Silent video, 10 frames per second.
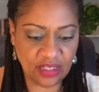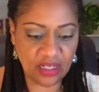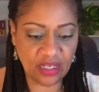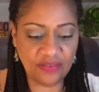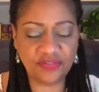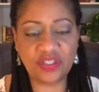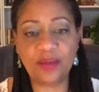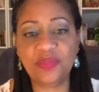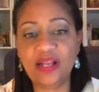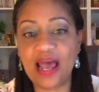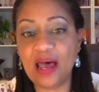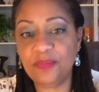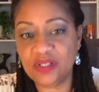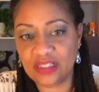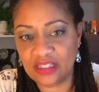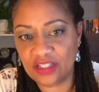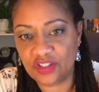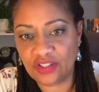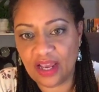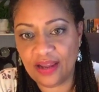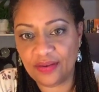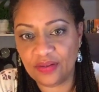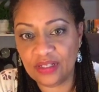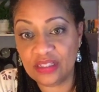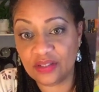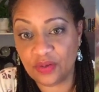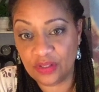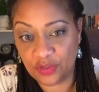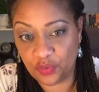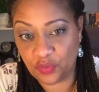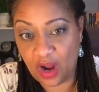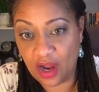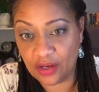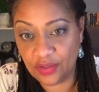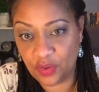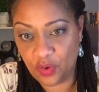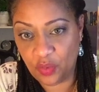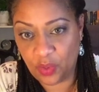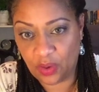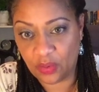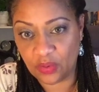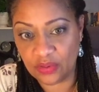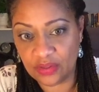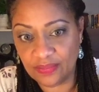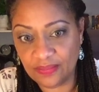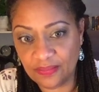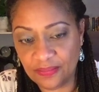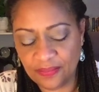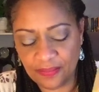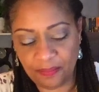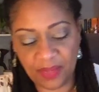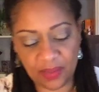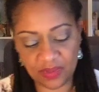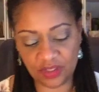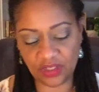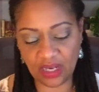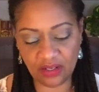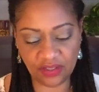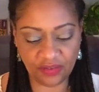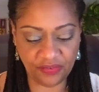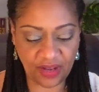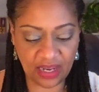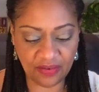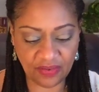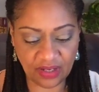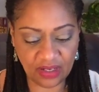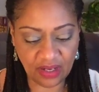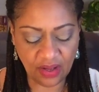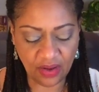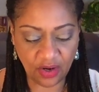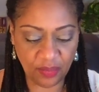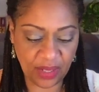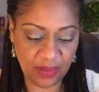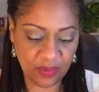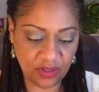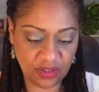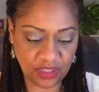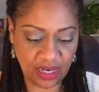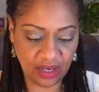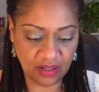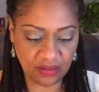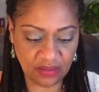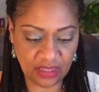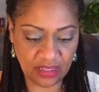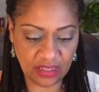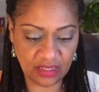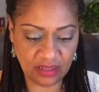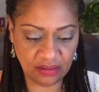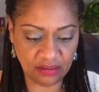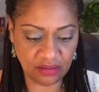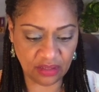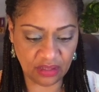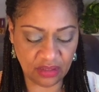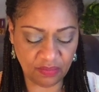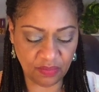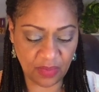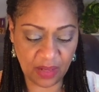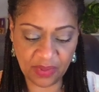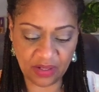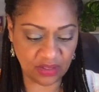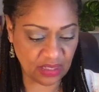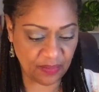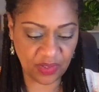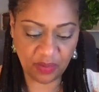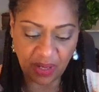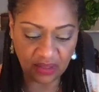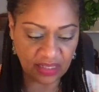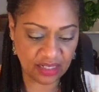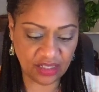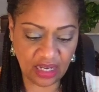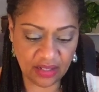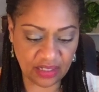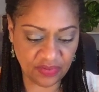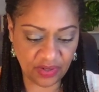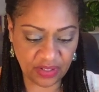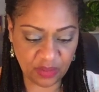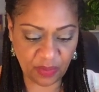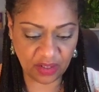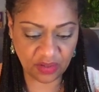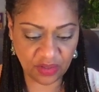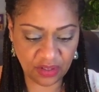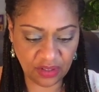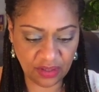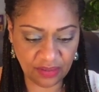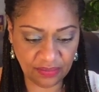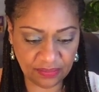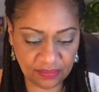If something happens to this child, it's going to rock your world. Maybe this child is your favorite, or maybe your child is maybe there's something about that child that's very special to you.